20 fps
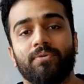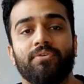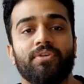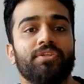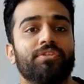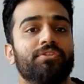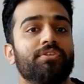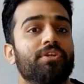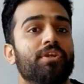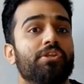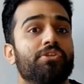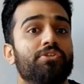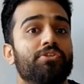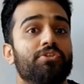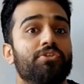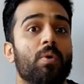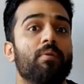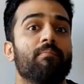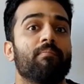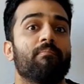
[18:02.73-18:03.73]
own research.
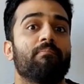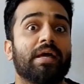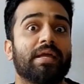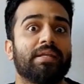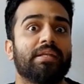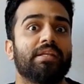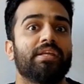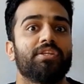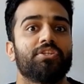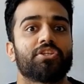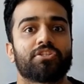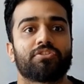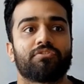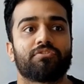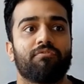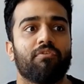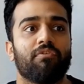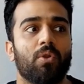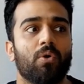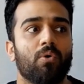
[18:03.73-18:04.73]
Don't blindly
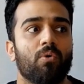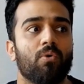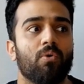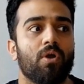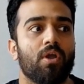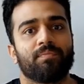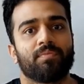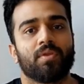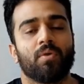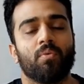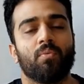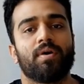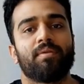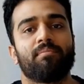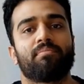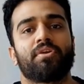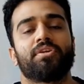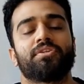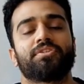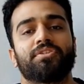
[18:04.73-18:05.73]
just follow
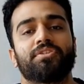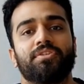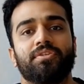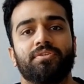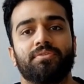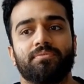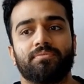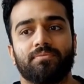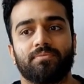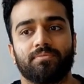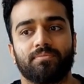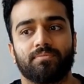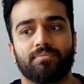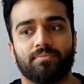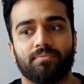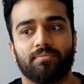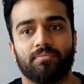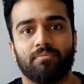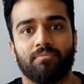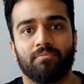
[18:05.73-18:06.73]
one person.
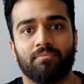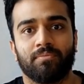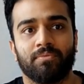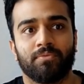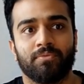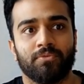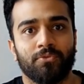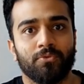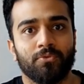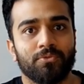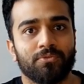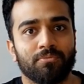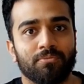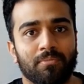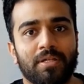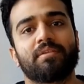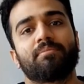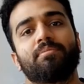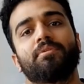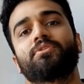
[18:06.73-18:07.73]
Use
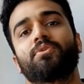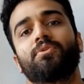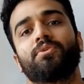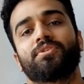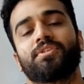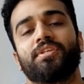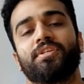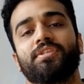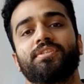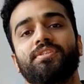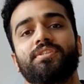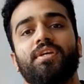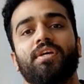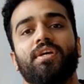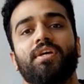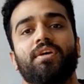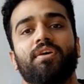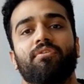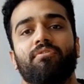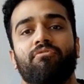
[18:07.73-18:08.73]
multiple sources
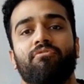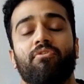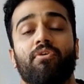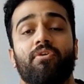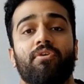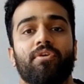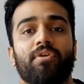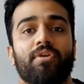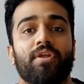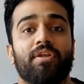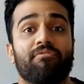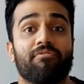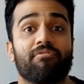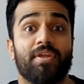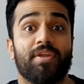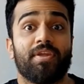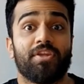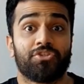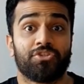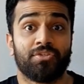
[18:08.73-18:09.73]
for
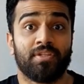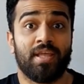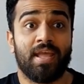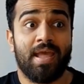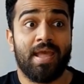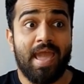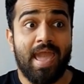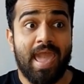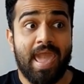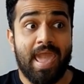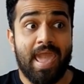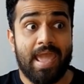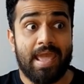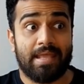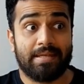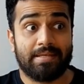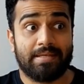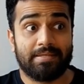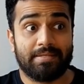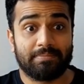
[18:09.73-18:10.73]
information
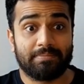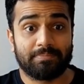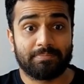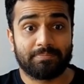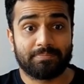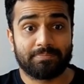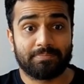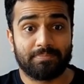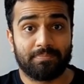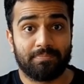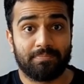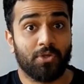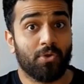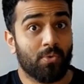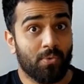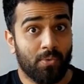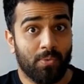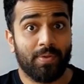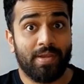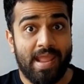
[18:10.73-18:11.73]
and
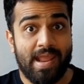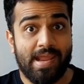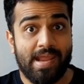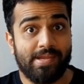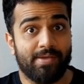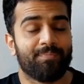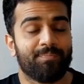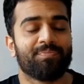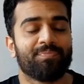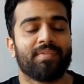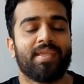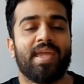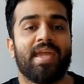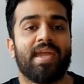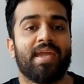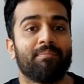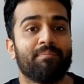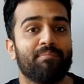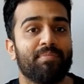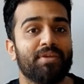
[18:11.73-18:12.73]
your own head,
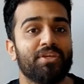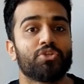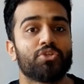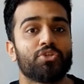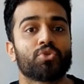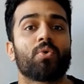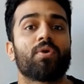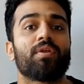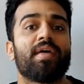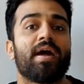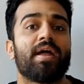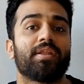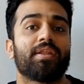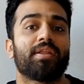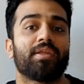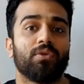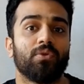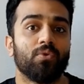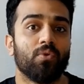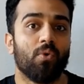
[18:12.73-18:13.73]
and be sure
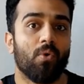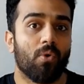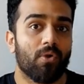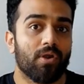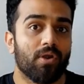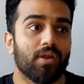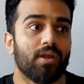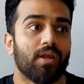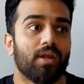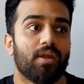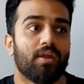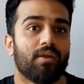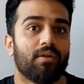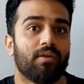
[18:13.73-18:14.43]
that your